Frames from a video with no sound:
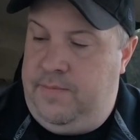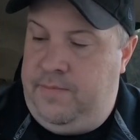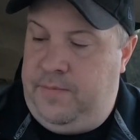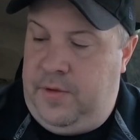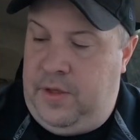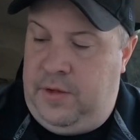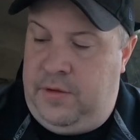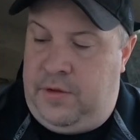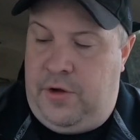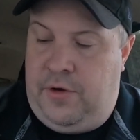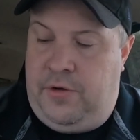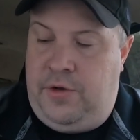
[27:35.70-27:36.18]

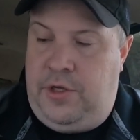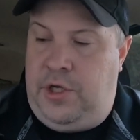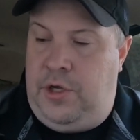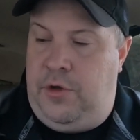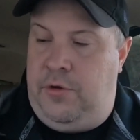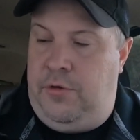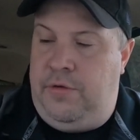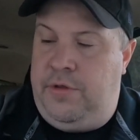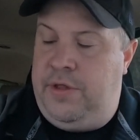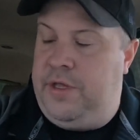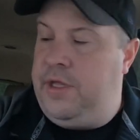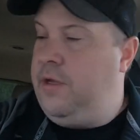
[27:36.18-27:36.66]
They're
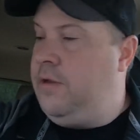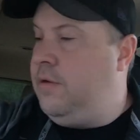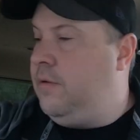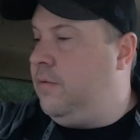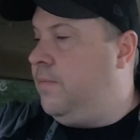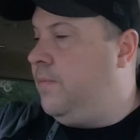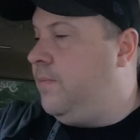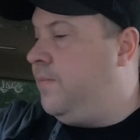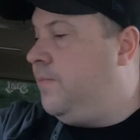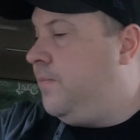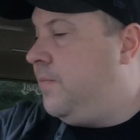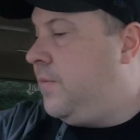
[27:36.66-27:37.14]
youth.
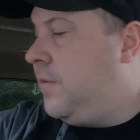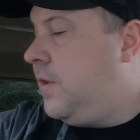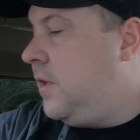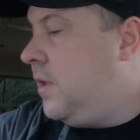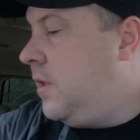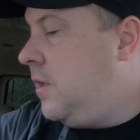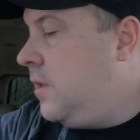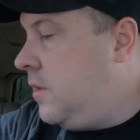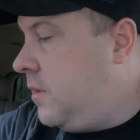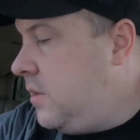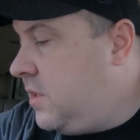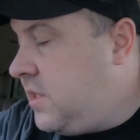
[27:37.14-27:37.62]

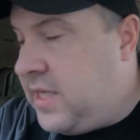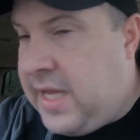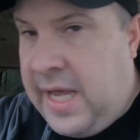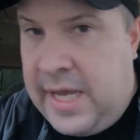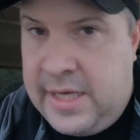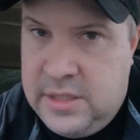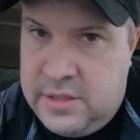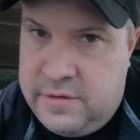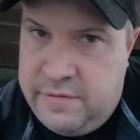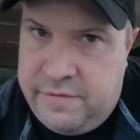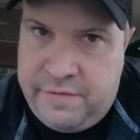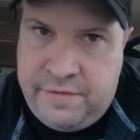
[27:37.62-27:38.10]

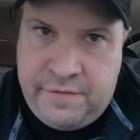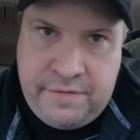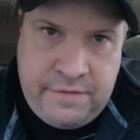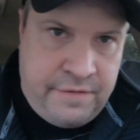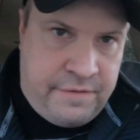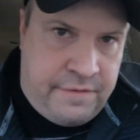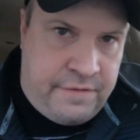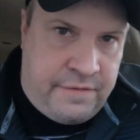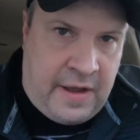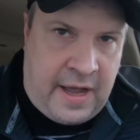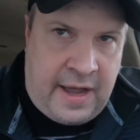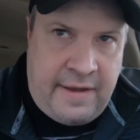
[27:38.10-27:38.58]
Size
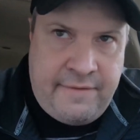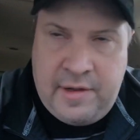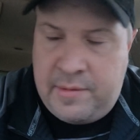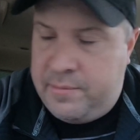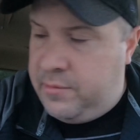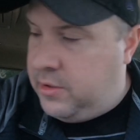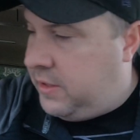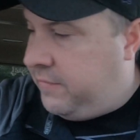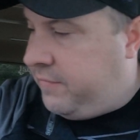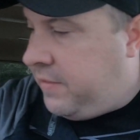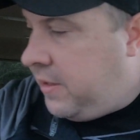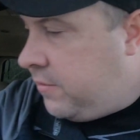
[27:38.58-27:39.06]
5, I
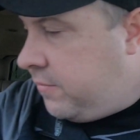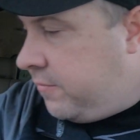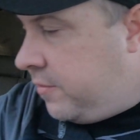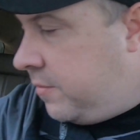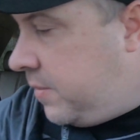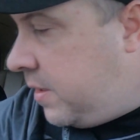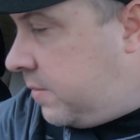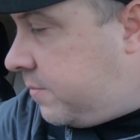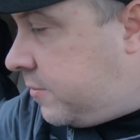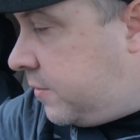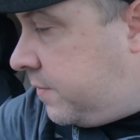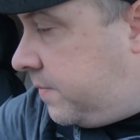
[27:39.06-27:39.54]
believe, I don't
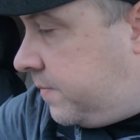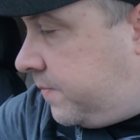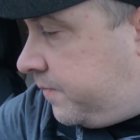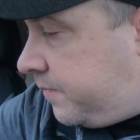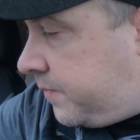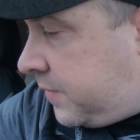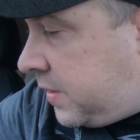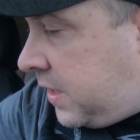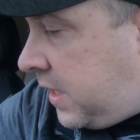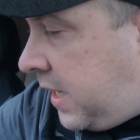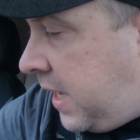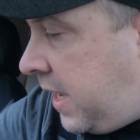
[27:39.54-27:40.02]
remember.
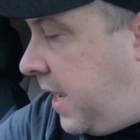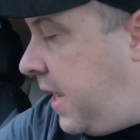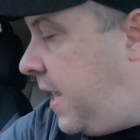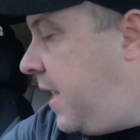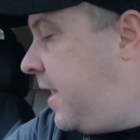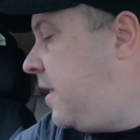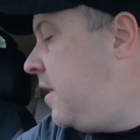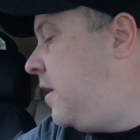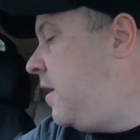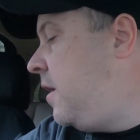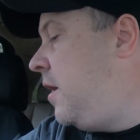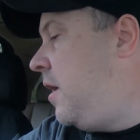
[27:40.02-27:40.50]

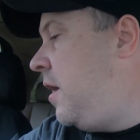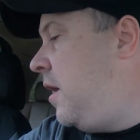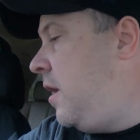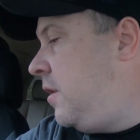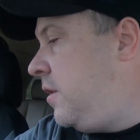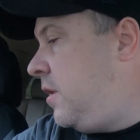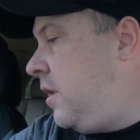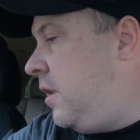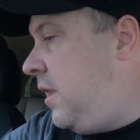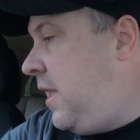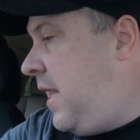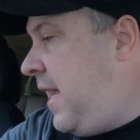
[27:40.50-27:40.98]
And
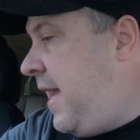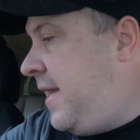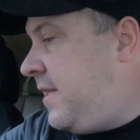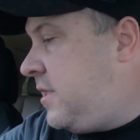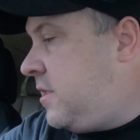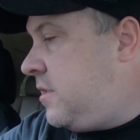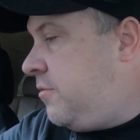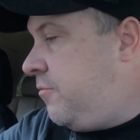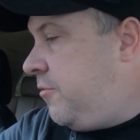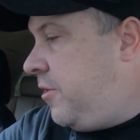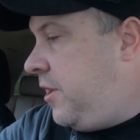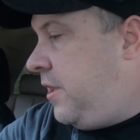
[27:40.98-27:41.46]
the
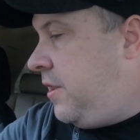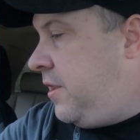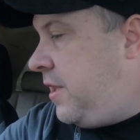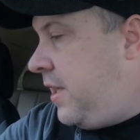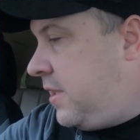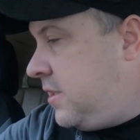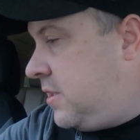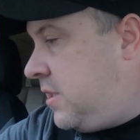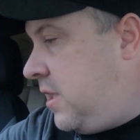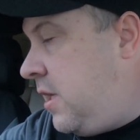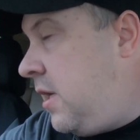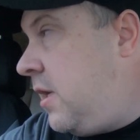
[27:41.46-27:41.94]
last 3
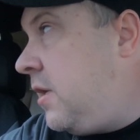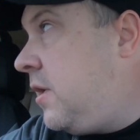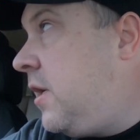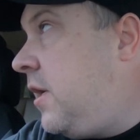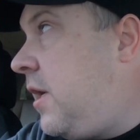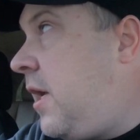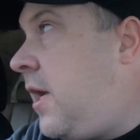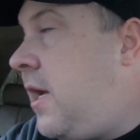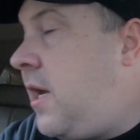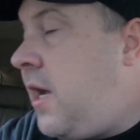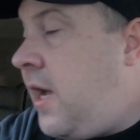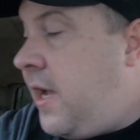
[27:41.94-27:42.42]
things
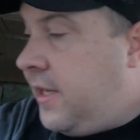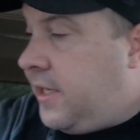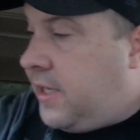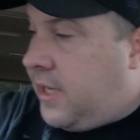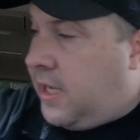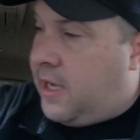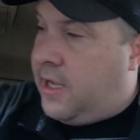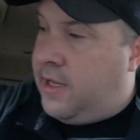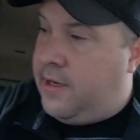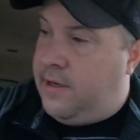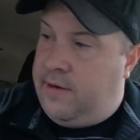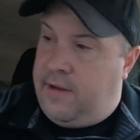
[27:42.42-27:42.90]

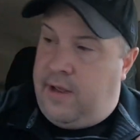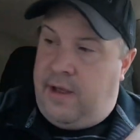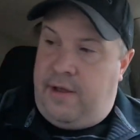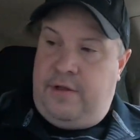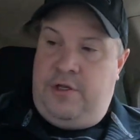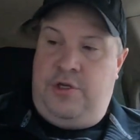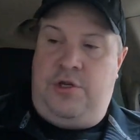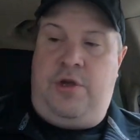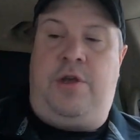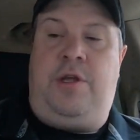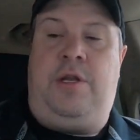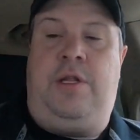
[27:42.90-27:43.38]
I'll
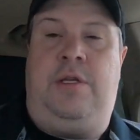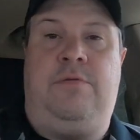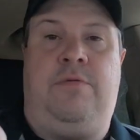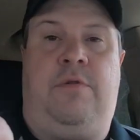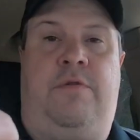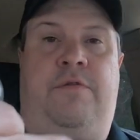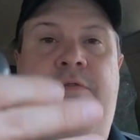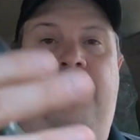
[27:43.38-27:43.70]
show you this one